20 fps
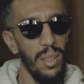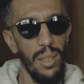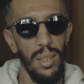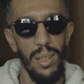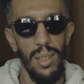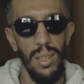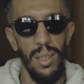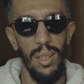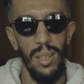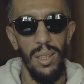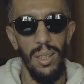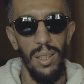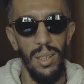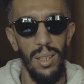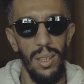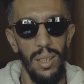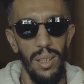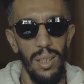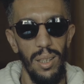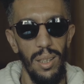
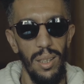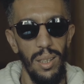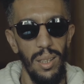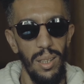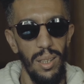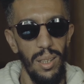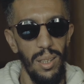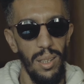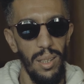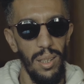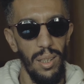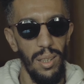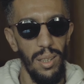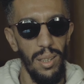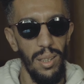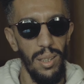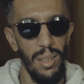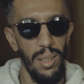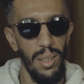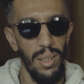
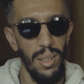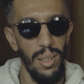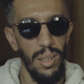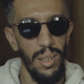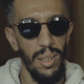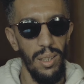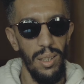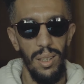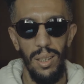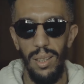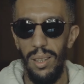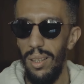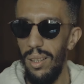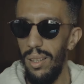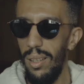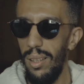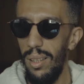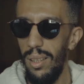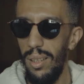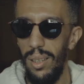
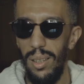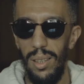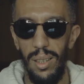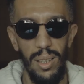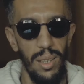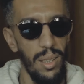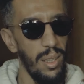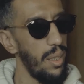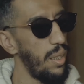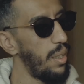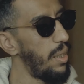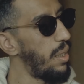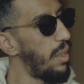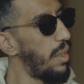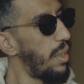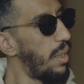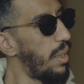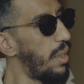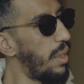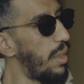
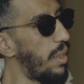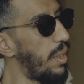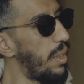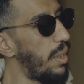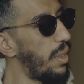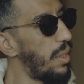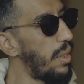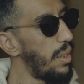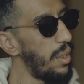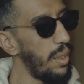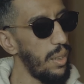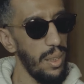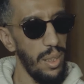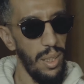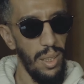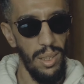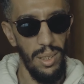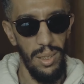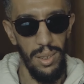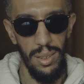
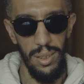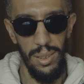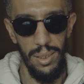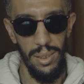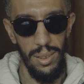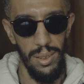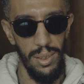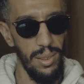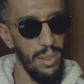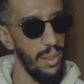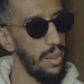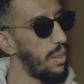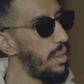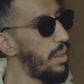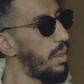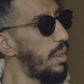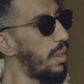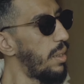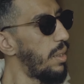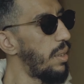
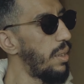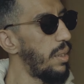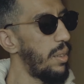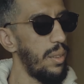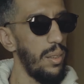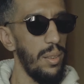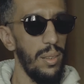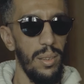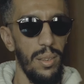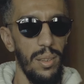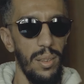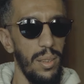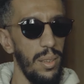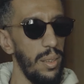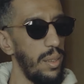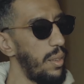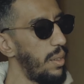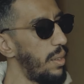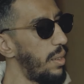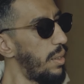
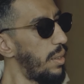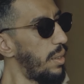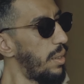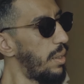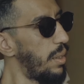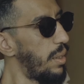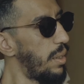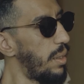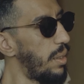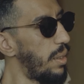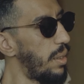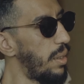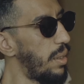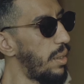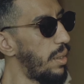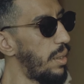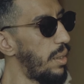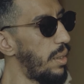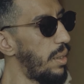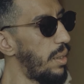(not speaking)